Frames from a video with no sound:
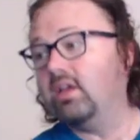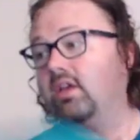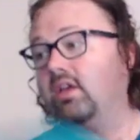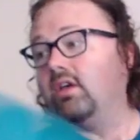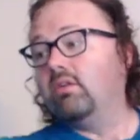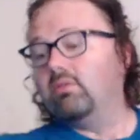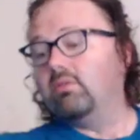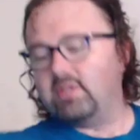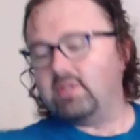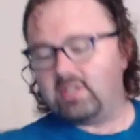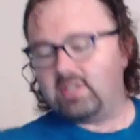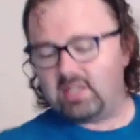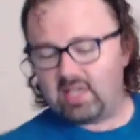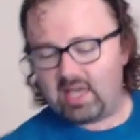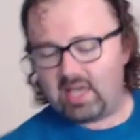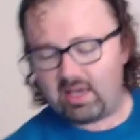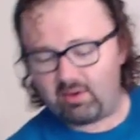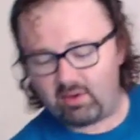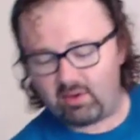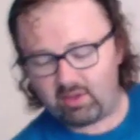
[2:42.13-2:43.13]
we'll see
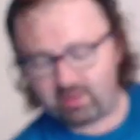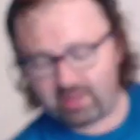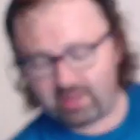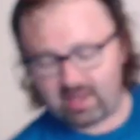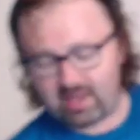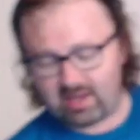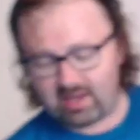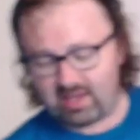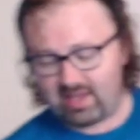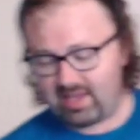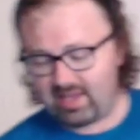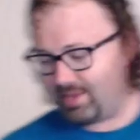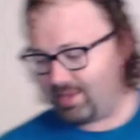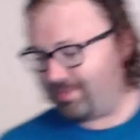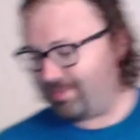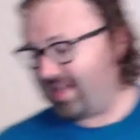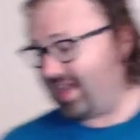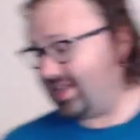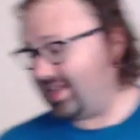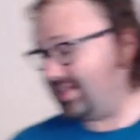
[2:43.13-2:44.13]
how all that
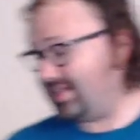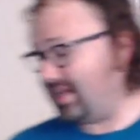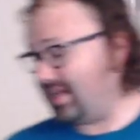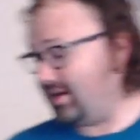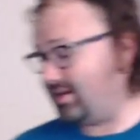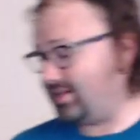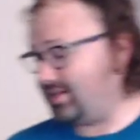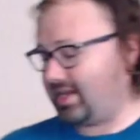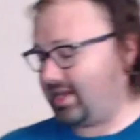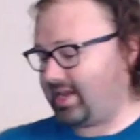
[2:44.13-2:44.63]
pans out as I